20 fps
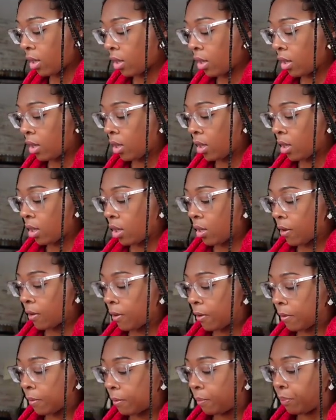
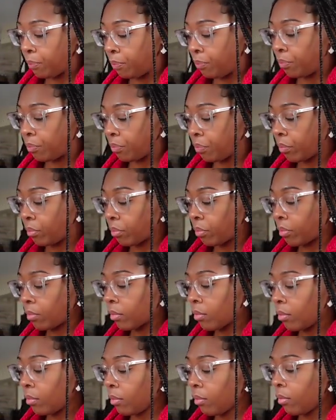
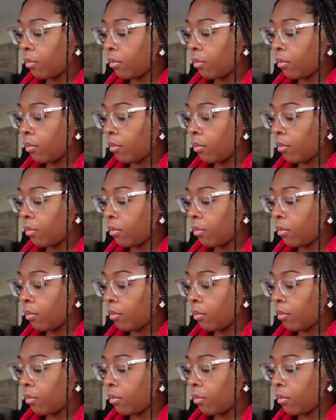(silence)